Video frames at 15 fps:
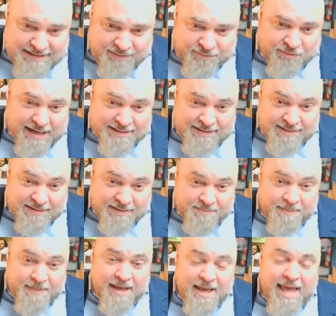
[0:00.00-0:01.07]
of
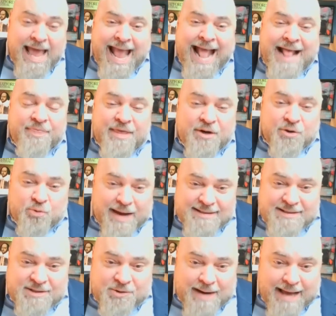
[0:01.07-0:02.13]
racism, and they're
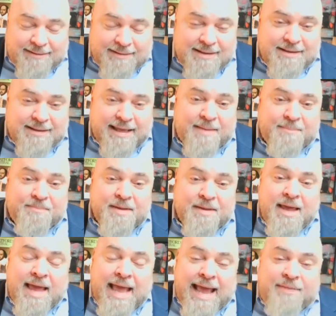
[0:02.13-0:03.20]
resurrecting them,
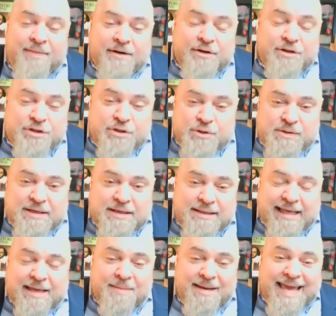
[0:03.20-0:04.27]
and they're using
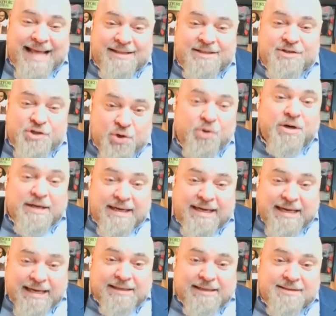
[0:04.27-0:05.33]
them against your
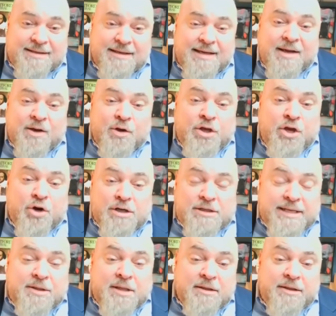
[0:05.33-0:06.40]
kids.
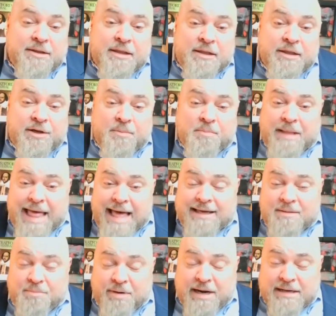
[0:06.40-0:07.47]
The little black
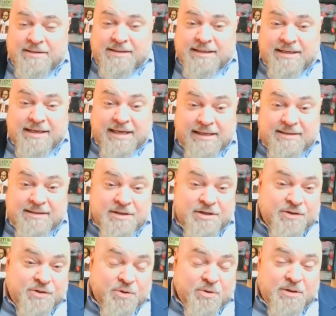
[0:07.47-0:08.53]
and brown skinned kids in
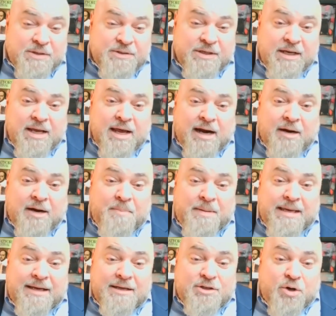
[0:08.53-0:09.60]
your schools are
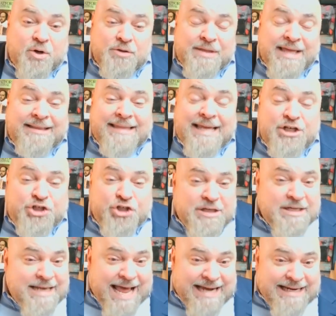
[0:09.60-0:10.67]
being told that they should
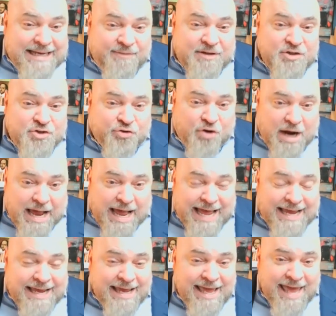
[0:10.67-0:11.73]
not even
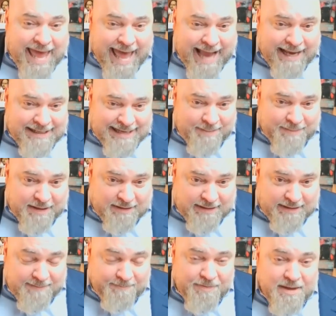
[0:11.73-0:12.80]
try
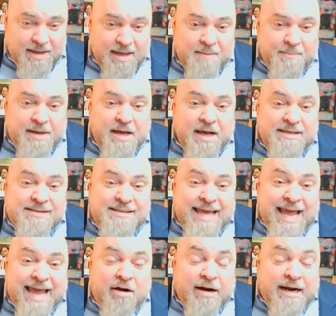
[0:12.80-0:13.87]
academically because
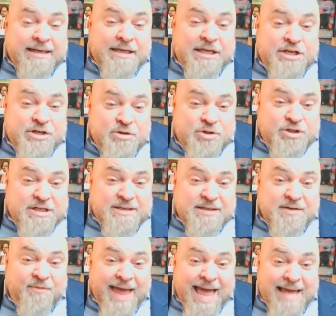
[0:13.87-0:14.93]
they are at a huge
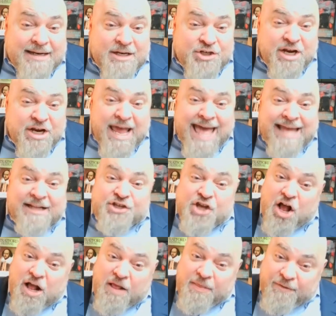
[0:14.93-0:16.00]
disadvantage, and it's
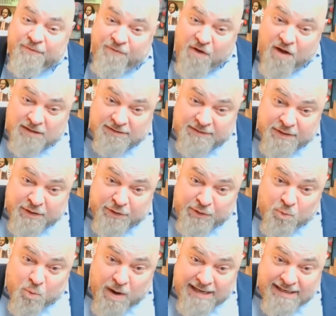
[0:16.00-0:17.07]
all the fault of the
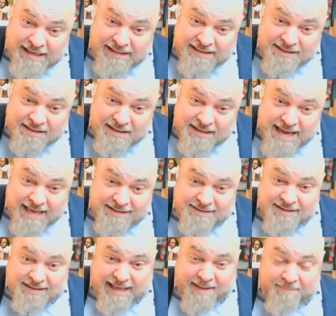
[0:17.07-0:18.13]
little white kid sitting next
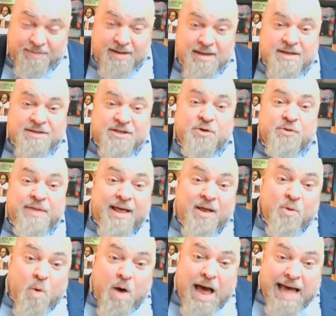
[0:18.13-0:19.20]
to them. So
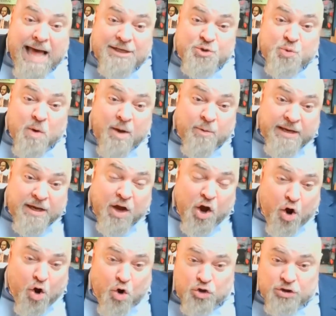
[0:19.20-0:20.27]
they'll watch while we
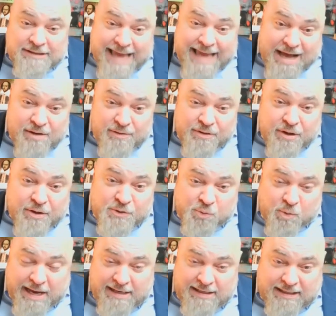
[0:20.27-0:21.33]
hold down those
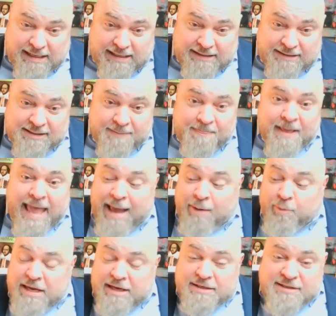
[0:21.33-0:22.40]
white kids and
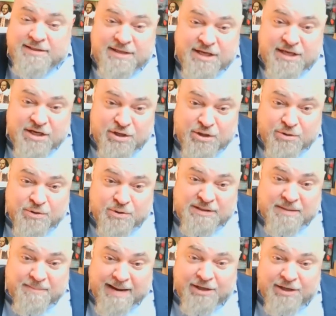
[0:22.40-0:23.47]
we excuse
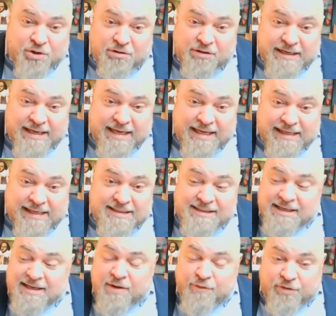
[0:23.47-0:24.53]
the minority kids
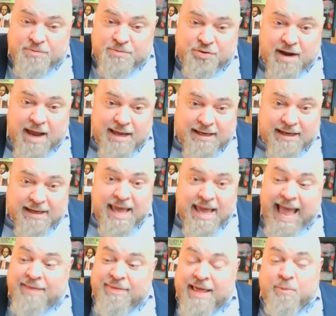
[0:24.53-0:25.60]
from trying.
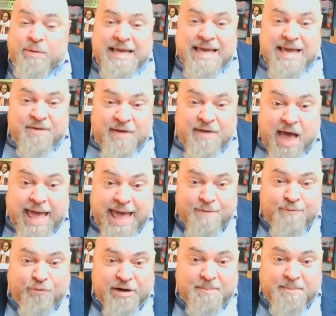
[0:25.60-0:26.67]
And then we give
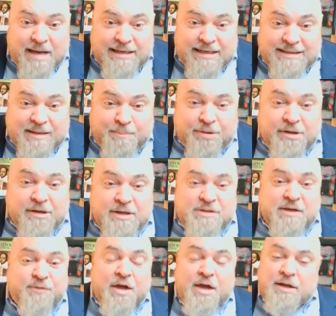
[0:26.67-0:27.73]
everybody the perks
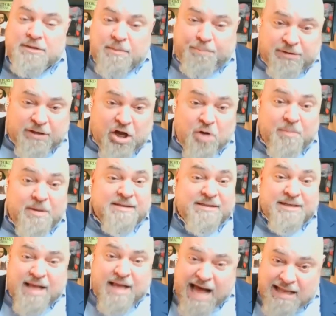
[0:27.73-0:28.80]
of diplomas
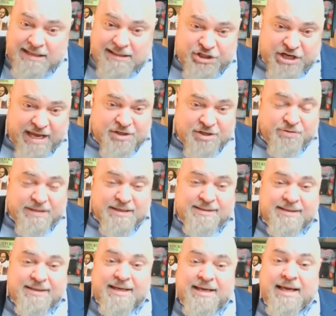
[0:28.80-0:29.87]
and college entries.
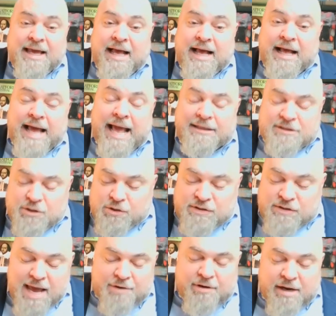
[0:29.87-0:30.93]
And so
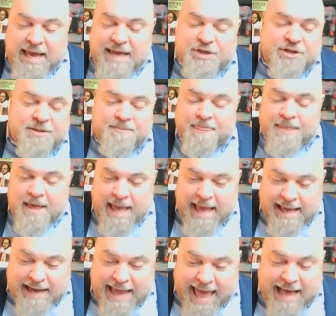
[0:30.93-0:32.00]
segregation
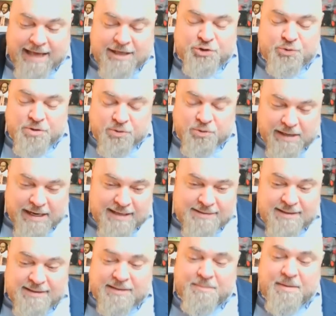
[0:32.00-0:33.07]
and actual
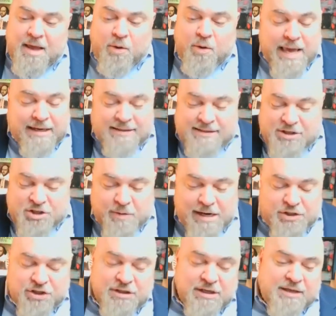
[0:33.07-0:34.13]
racism. We had a
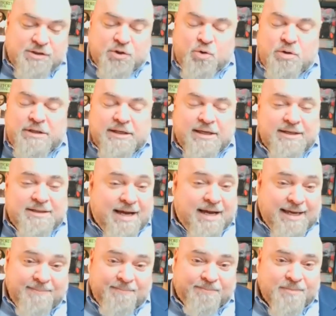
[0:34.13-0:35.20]
situation, a school in
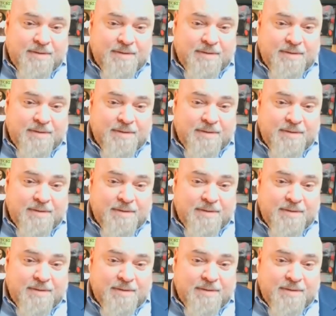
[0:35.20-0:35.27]
Kentucky,